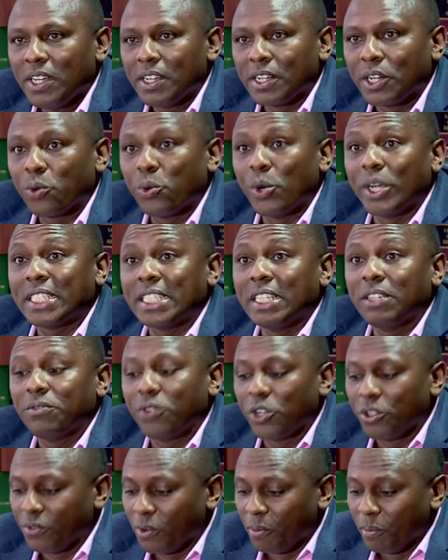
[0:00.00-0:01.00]
requesting
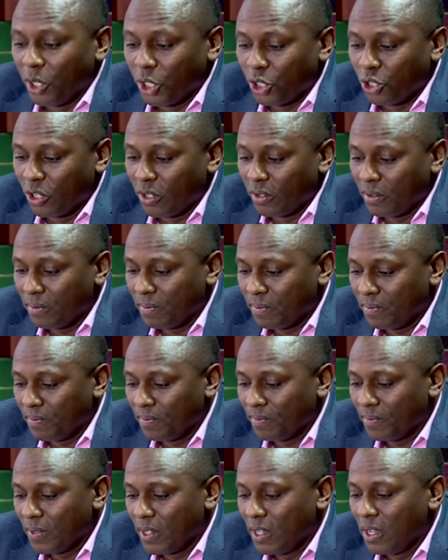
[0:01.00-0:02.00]
for information
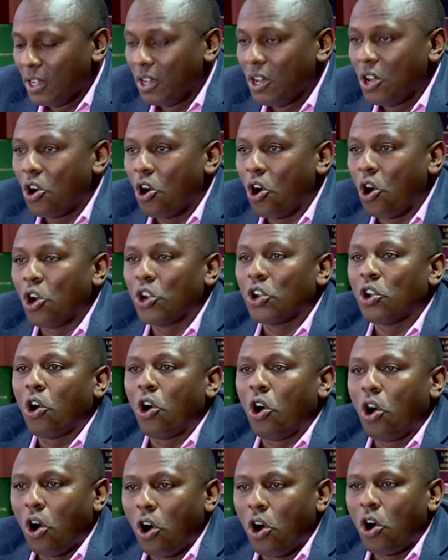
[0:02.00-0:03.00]
on
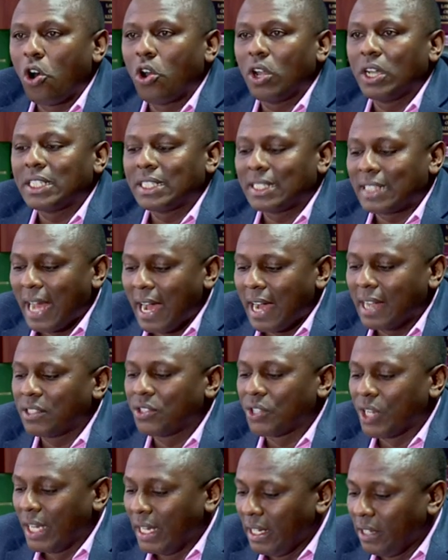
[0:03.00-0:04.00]
all
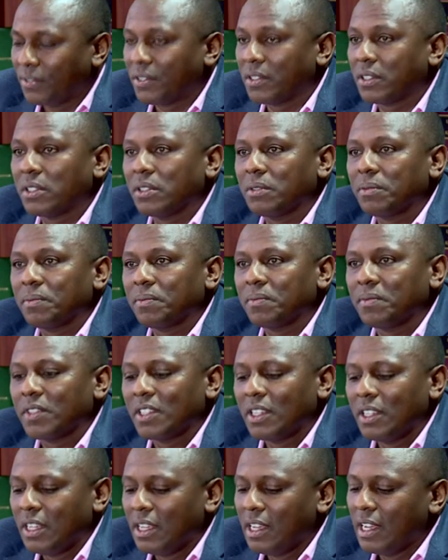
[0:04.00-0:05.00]
tax reliefs,
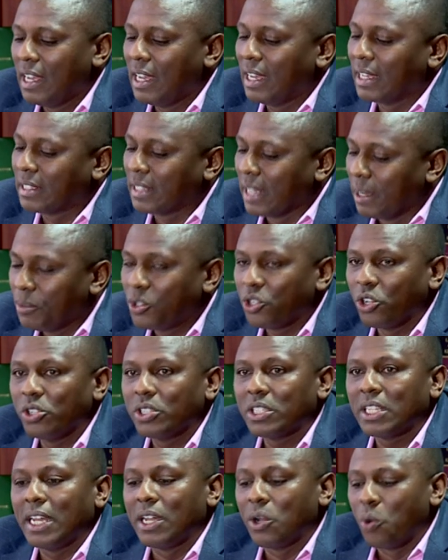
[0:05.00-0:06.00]

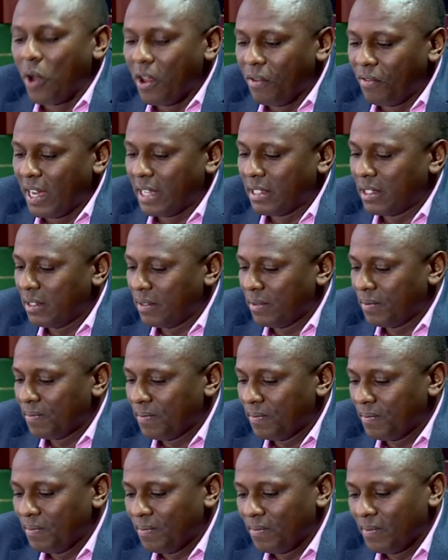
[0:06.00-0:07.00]
exemptions, and waivers
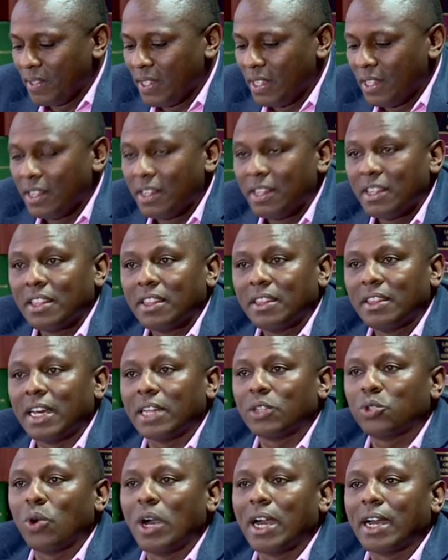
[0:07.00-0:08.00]

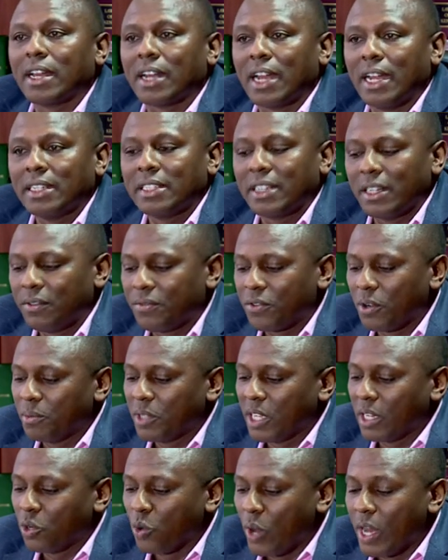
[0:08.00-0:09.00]
that were granted
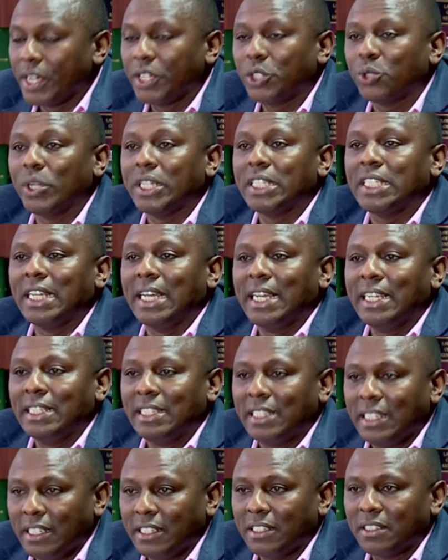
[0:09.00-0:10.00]
from January
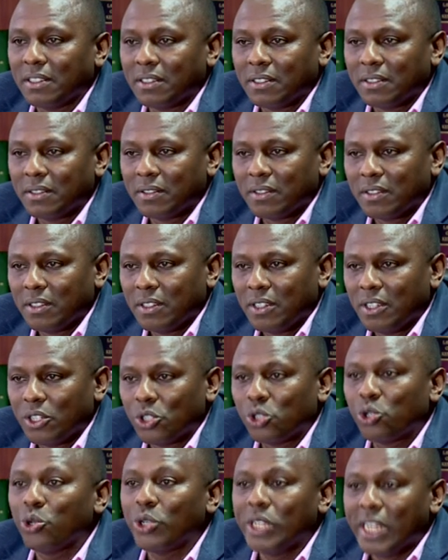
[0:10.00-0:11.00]
2018
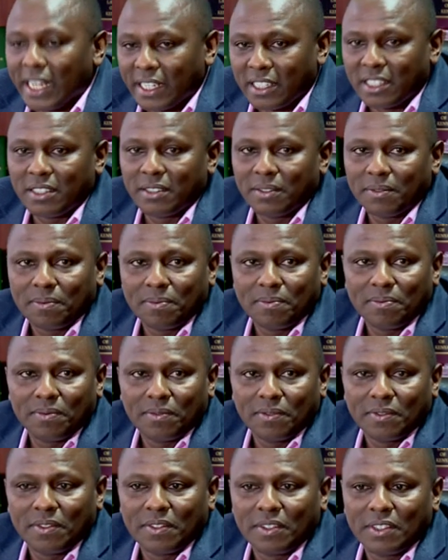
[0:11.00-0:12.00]
to date.
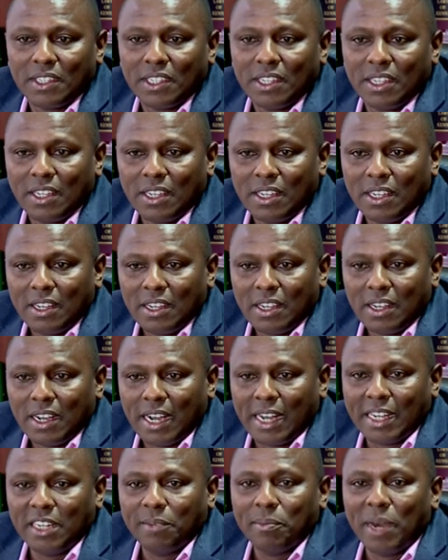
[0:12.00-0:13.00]

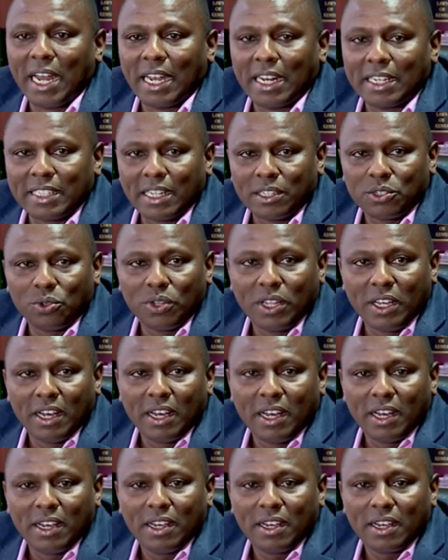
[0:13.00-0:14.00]
And in my letter to
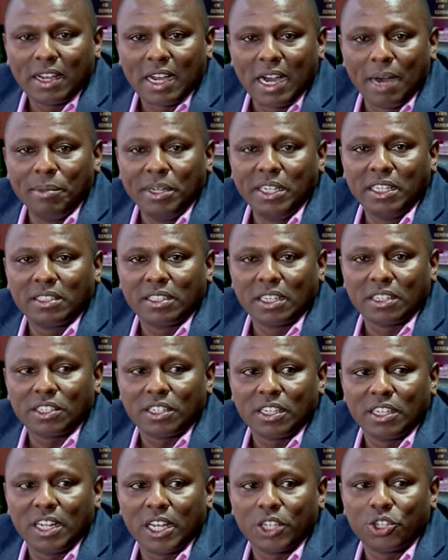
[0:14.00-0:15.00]
the Cabinet
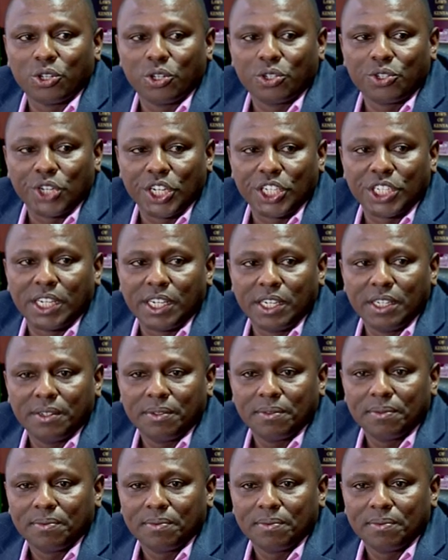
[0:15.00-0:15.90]
Secretary of National Treasury,